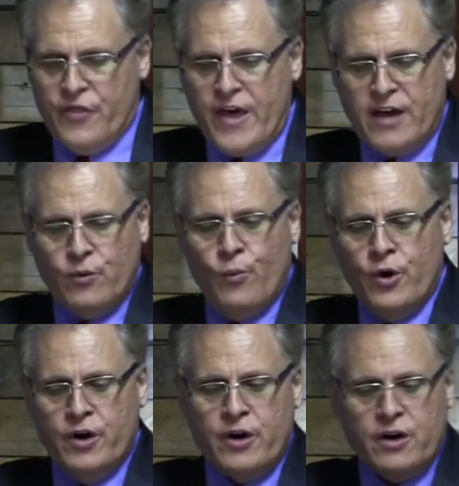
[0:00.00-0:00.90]
That
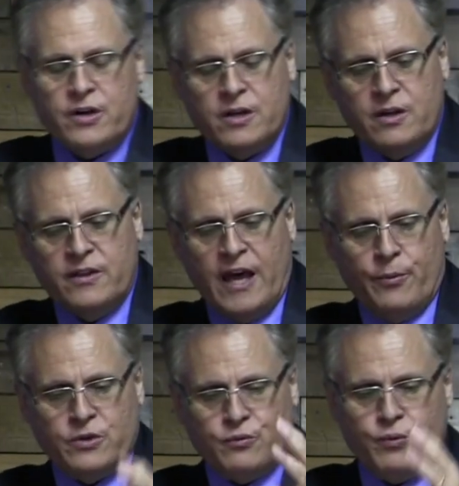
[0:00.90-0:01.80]
word
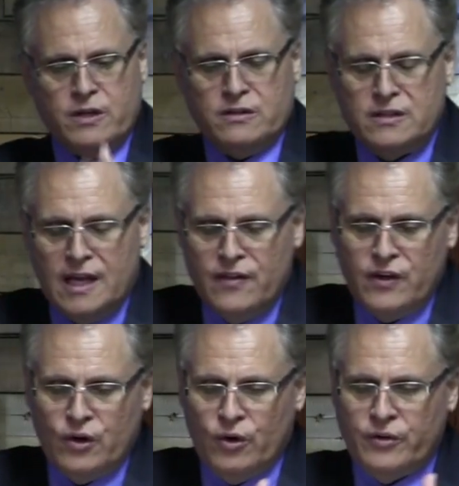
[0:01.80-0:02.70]
that was written
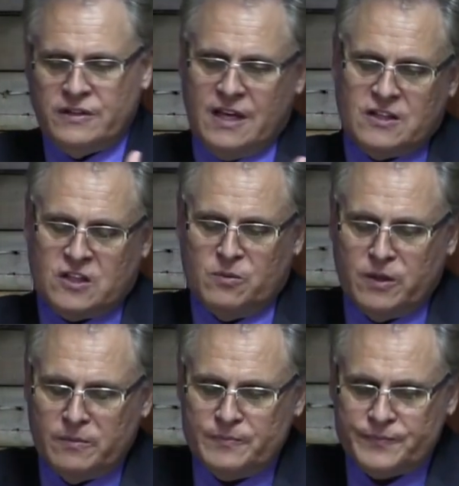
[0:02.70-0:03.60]
in the Old
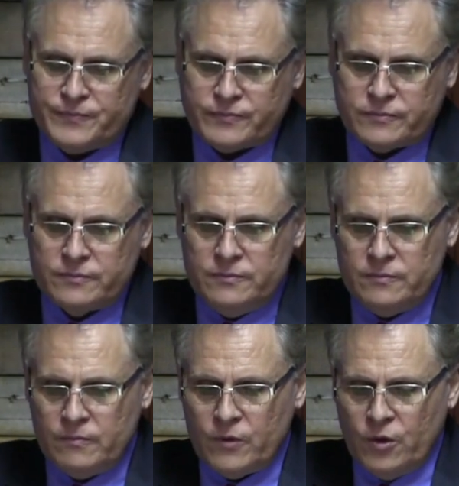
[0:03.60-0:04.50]
Testament
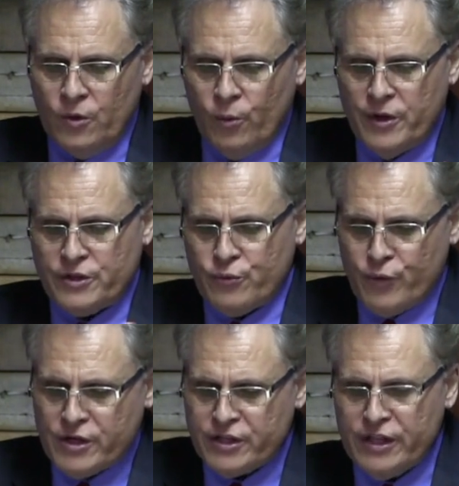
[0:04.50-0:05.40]
was
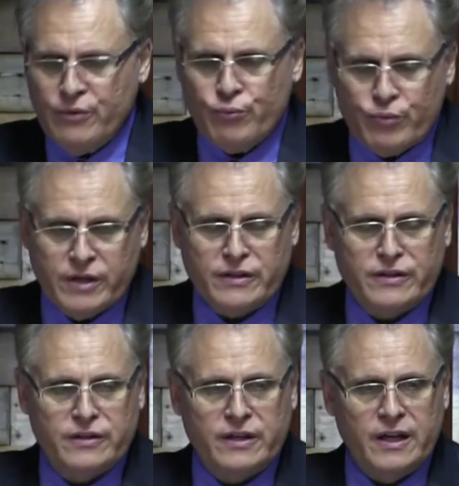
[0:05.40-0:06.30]
originally
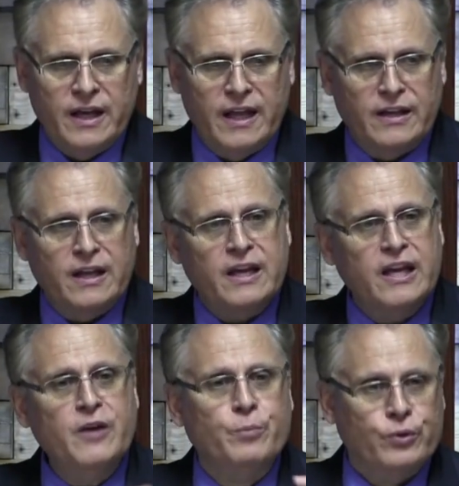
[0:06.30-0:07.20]
written in
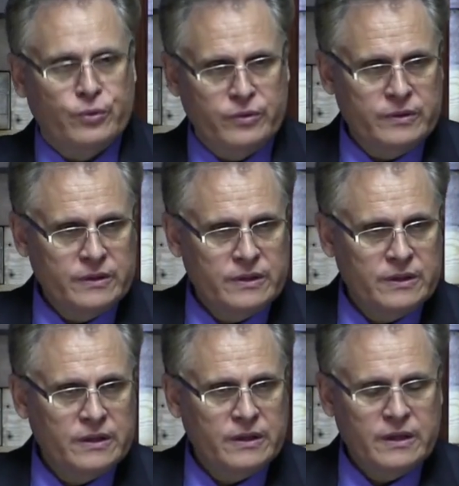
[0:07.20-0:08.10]
Hebrew.
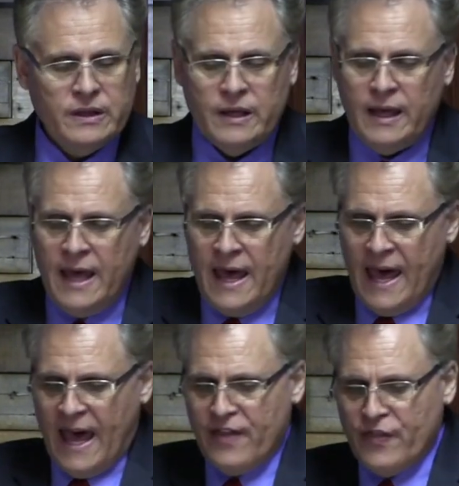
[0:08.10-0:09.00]

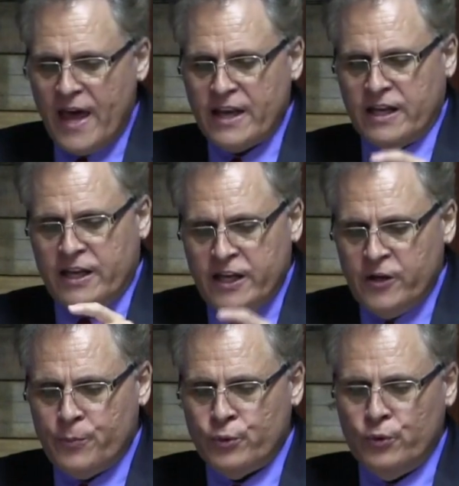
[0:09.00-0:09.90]
And that
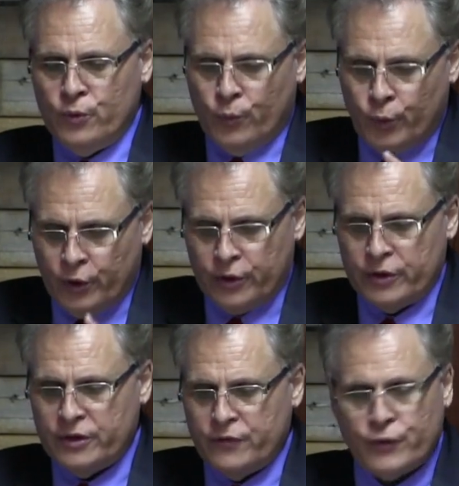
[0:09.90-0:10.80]
Hebrew
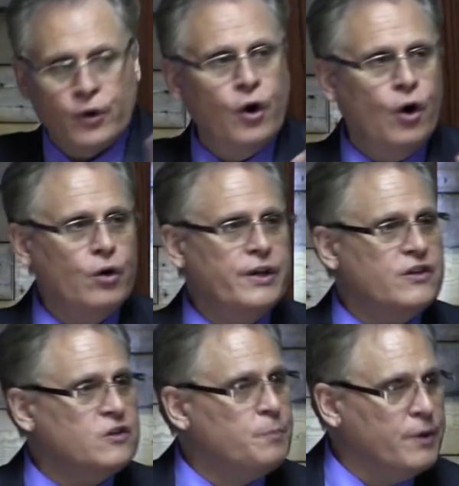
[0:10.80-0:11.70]
word for Holy
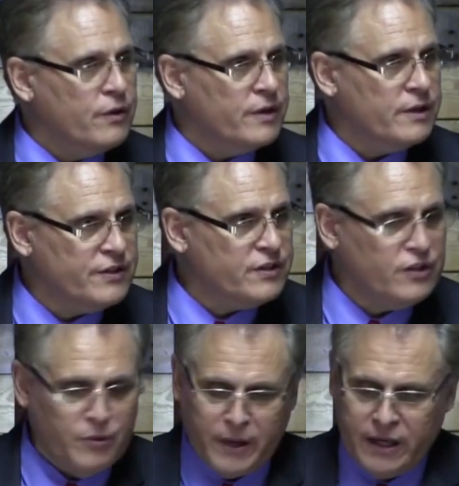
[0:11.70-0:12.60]
Spirit,
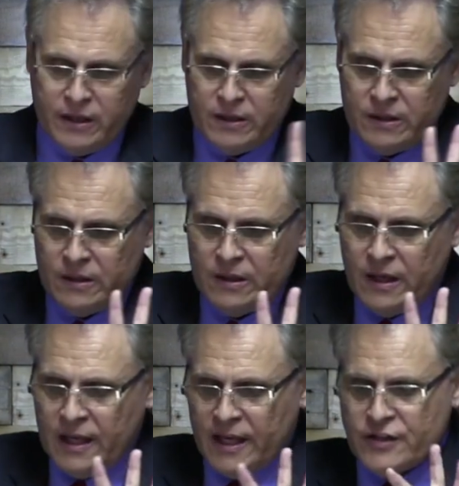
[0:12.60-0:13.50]
listen to me,
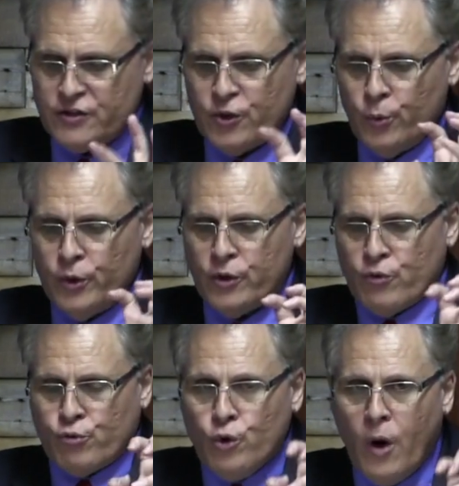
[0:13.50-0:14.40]
is the
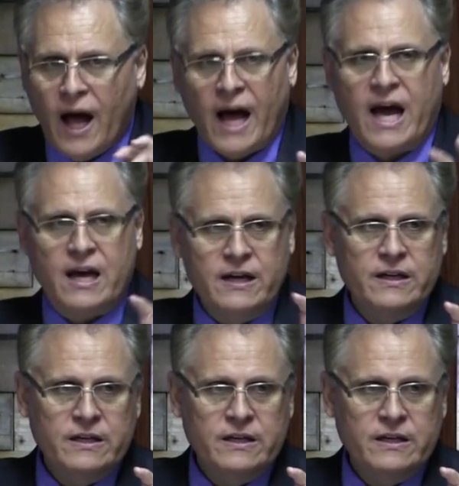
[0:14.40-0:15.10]
word ruach.